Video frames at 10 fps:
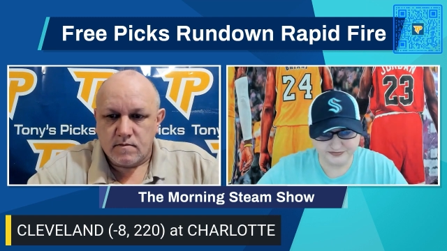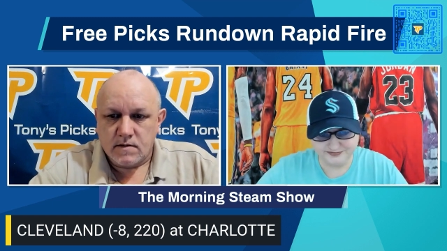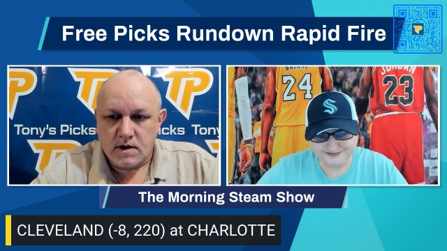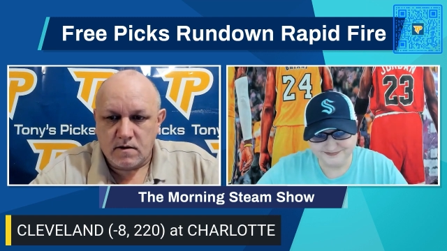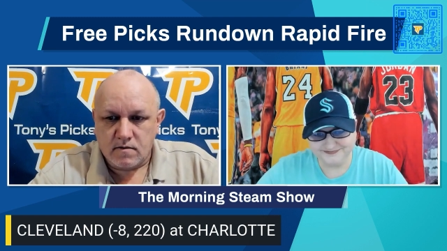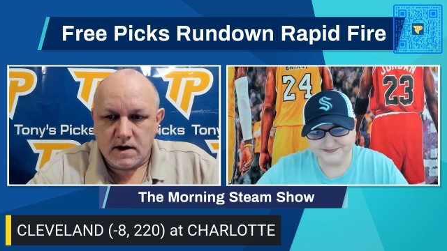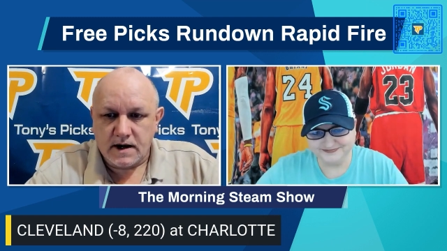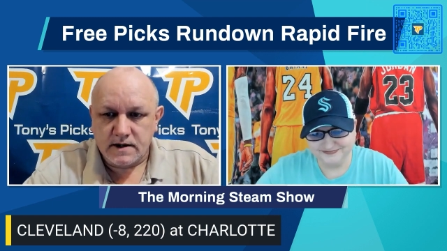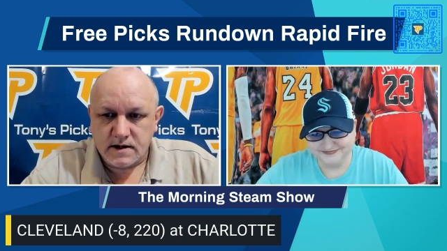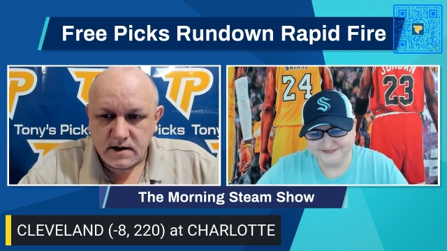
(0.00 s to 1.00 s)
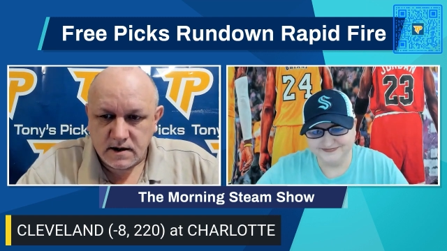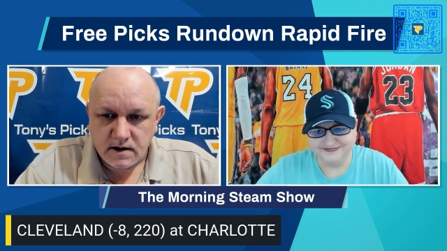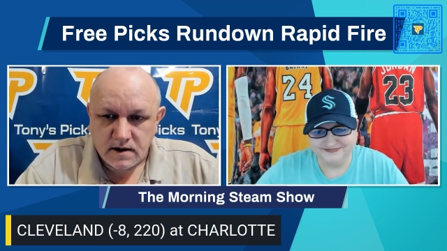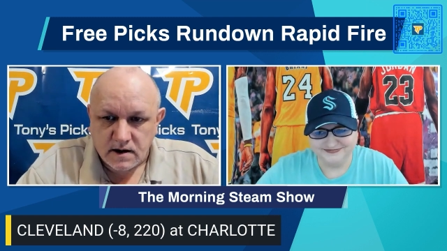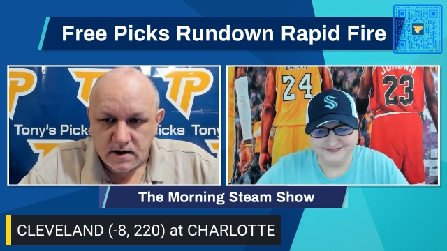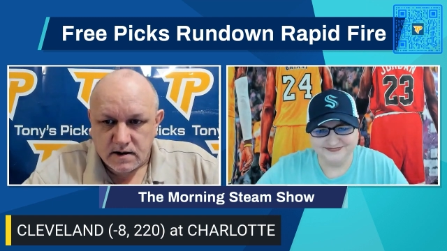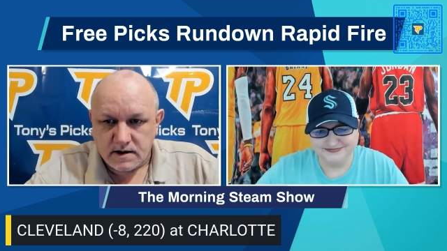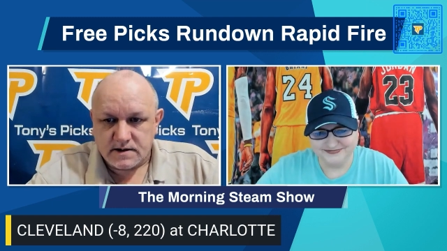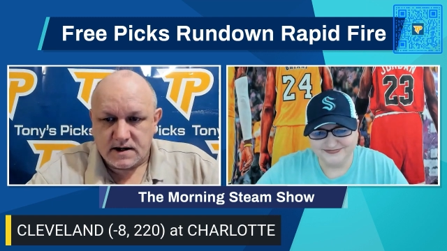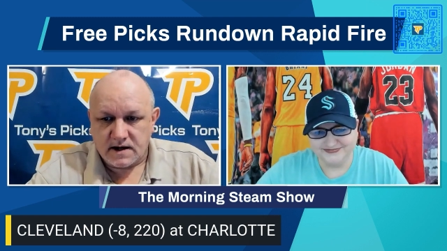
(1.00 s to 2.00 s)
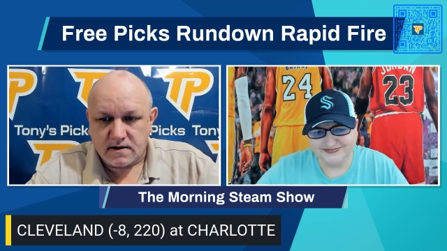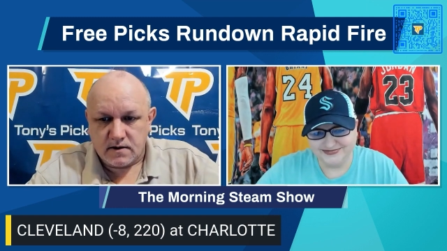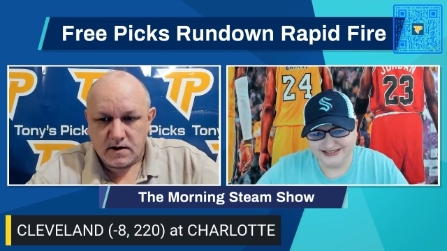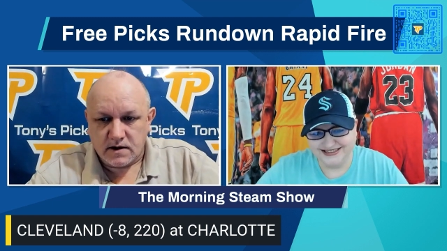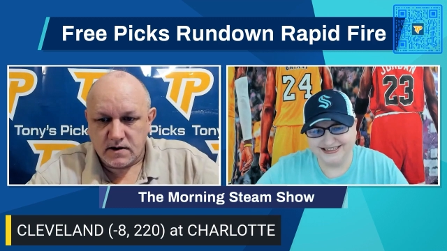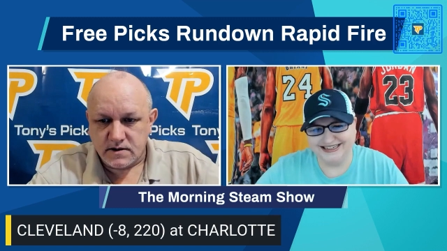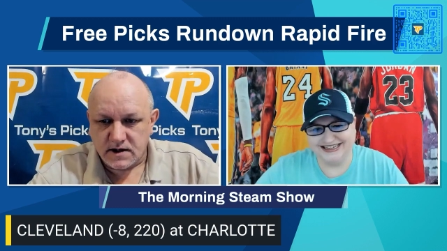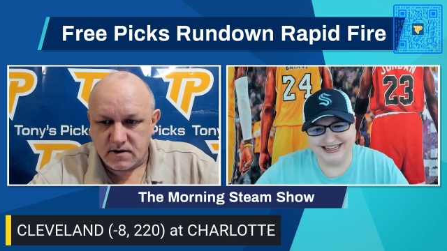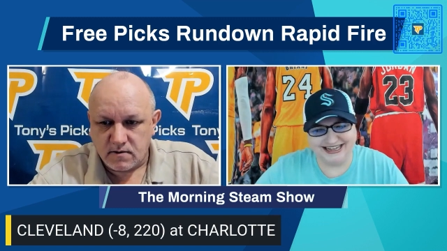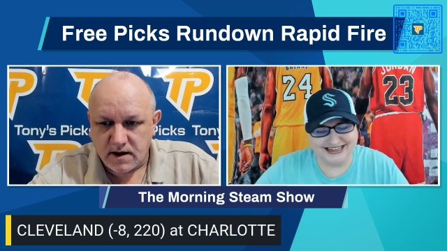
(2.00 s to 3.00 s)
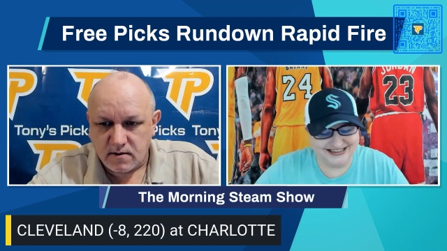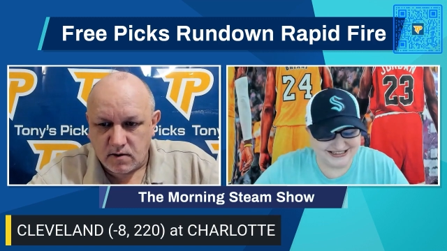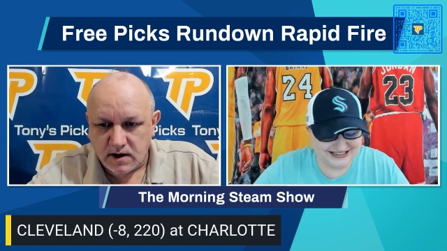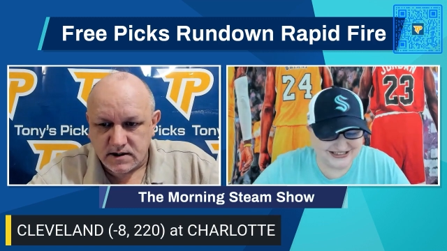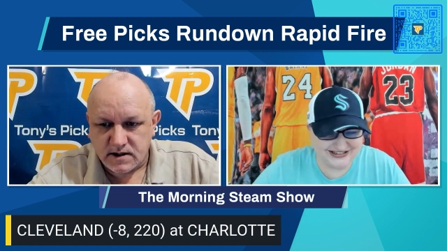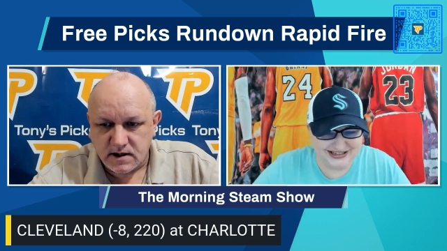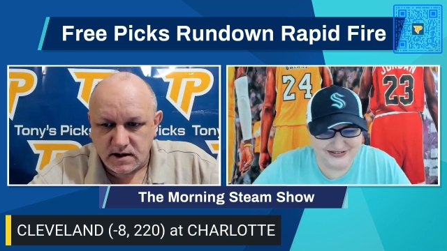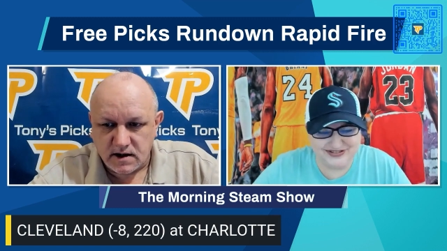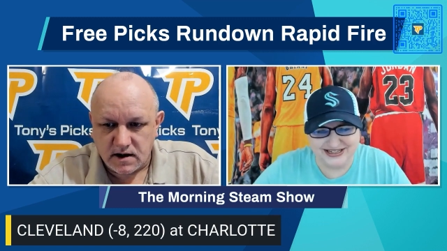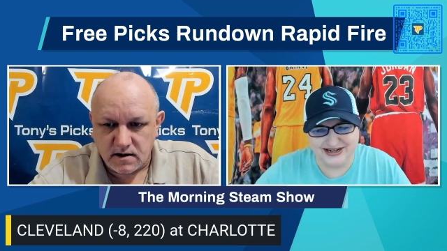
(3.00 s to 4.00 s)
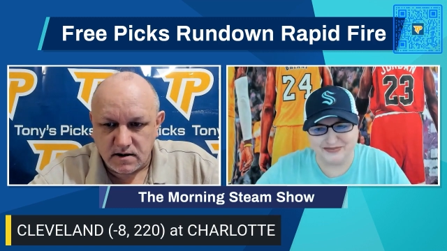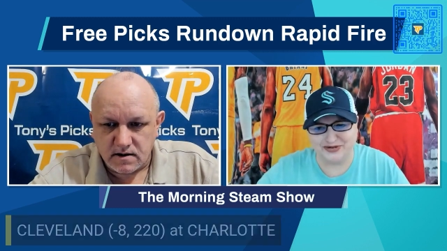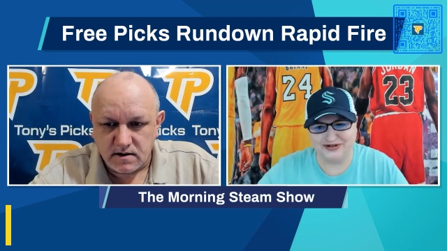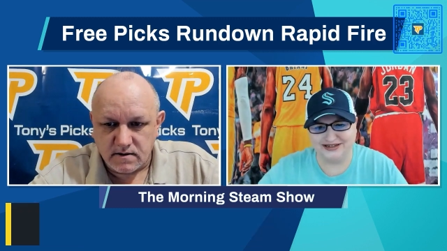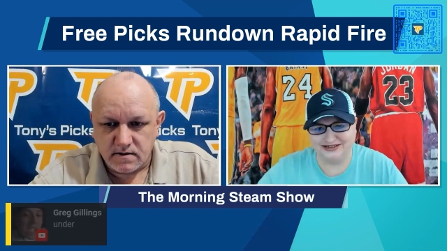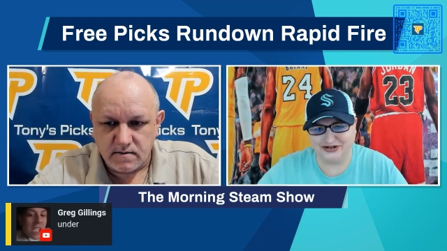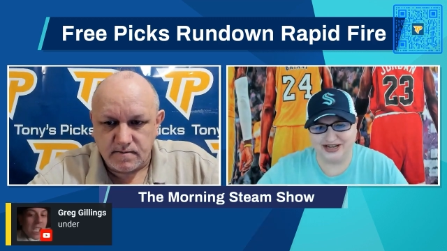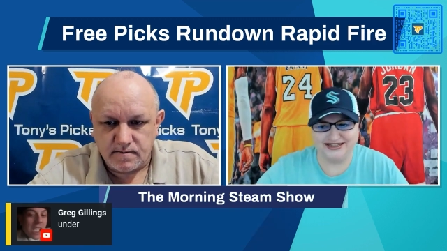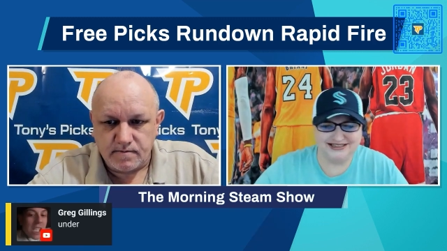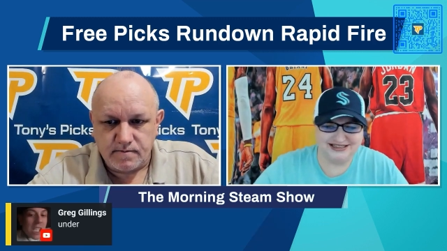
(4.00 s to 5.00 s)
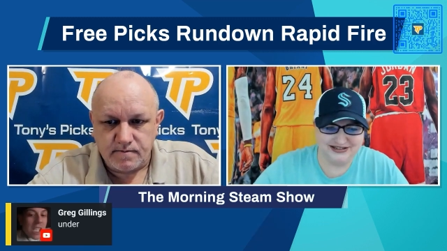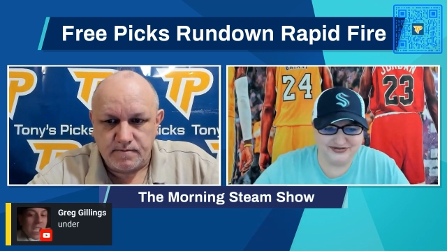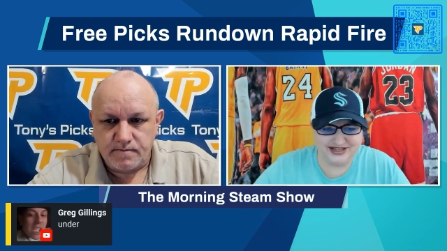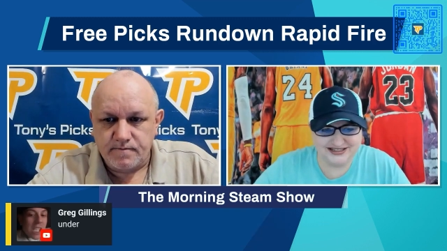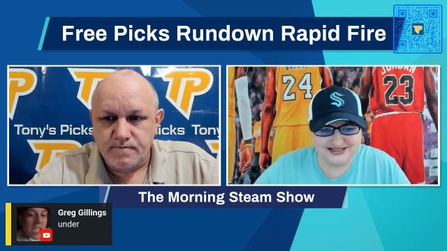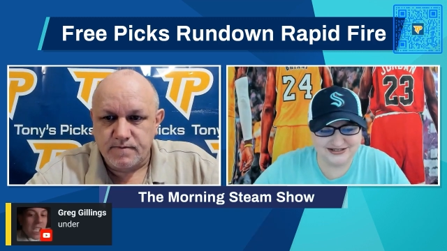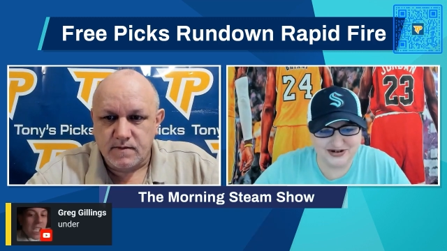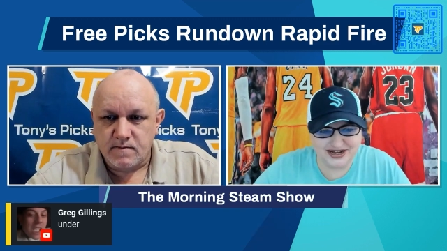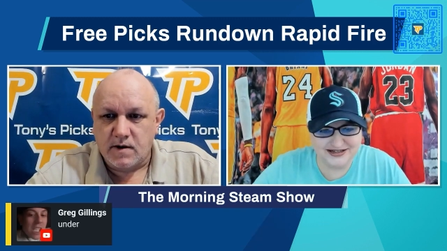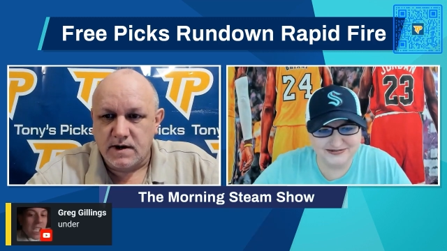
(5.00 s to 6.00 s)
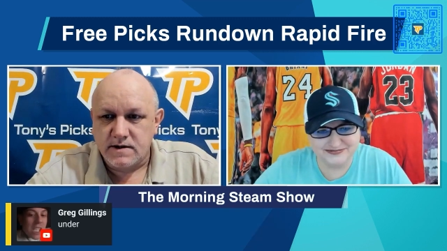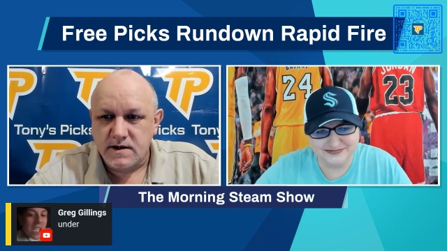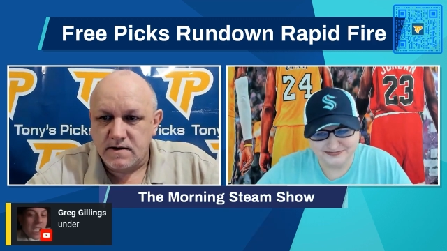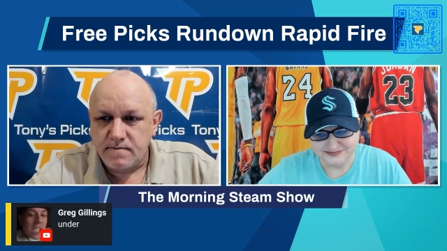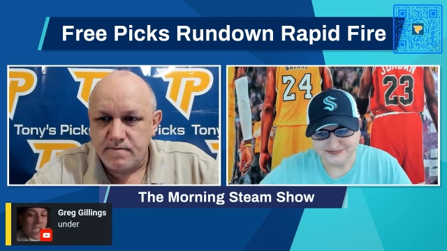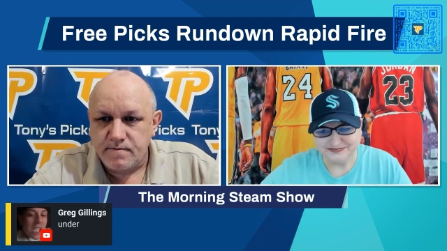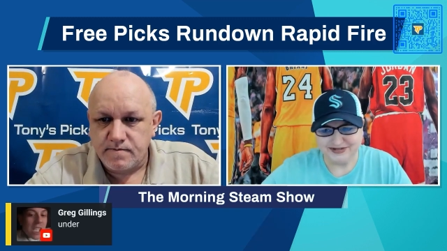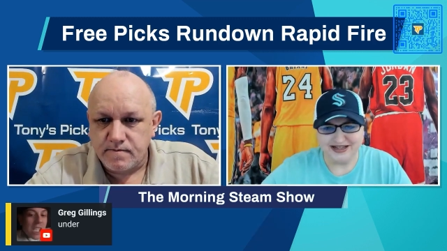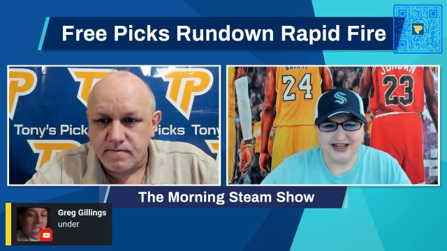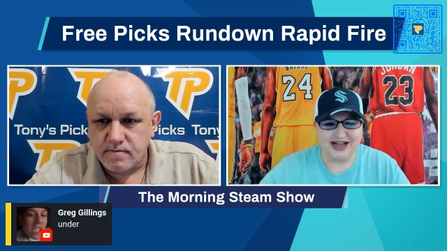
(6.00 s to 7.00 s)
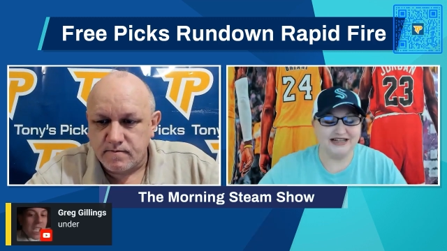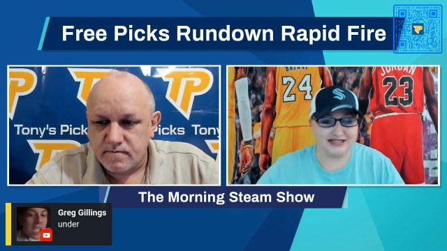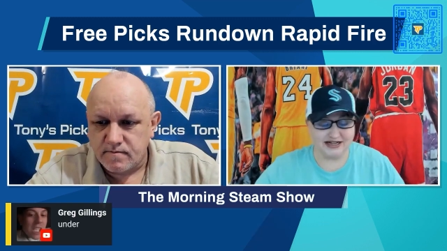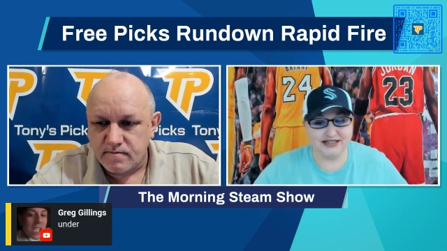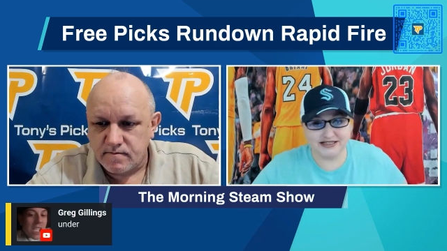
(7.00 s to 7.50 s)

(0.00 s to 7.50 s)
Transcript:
Speaker 1: All right. Let's take a look. It looks like Greg
Speaker 2: Cleveland number one ranked defense. Right? What is it? I said this